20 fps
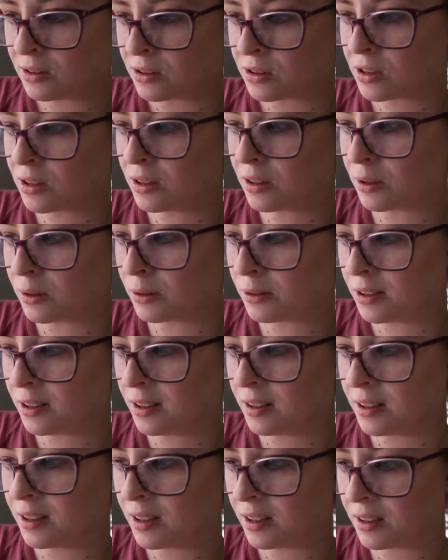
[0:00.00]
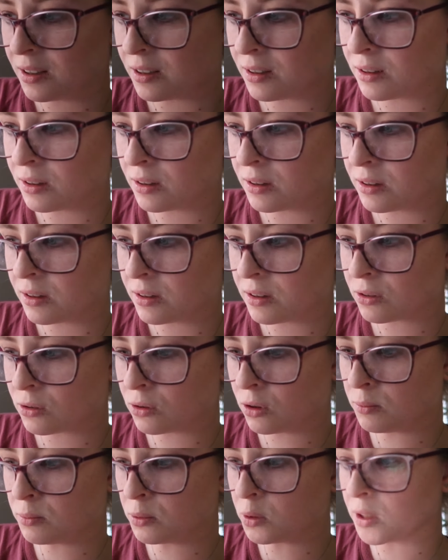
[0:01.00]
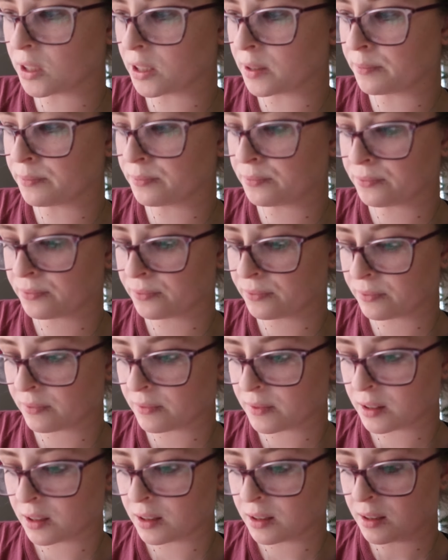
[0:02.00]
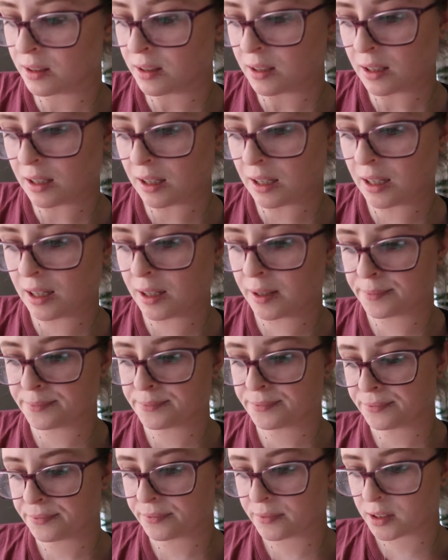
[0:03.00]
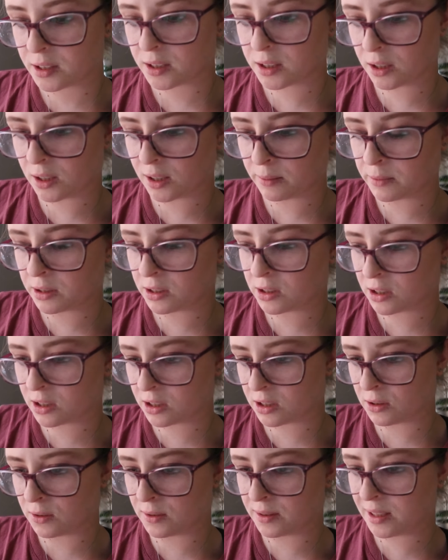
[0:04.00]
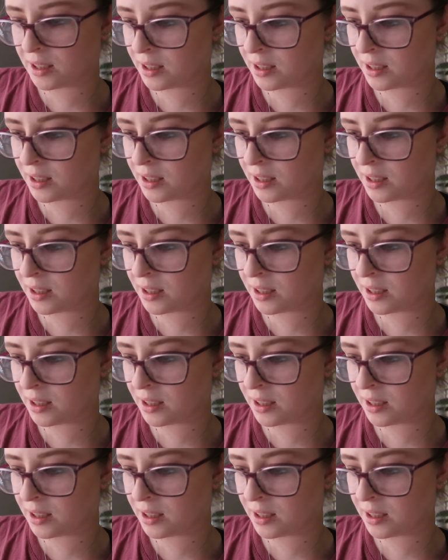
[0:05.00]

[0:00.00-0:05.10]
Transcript: to the Grand Prix. So let me just do it